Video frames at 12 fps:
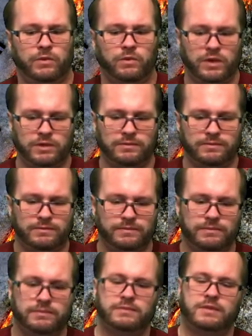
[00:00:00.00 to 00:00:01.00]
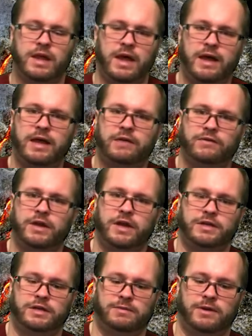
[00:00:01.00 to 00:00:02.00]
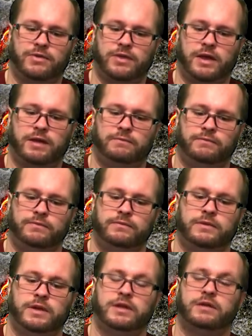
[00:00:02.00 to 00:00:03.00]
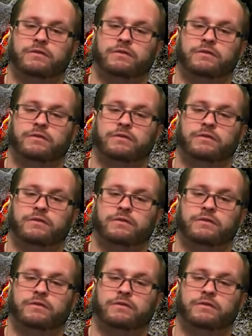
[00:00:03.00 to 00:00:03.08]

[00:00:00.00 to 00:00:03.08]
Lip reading: Well, I have an idea about that, and it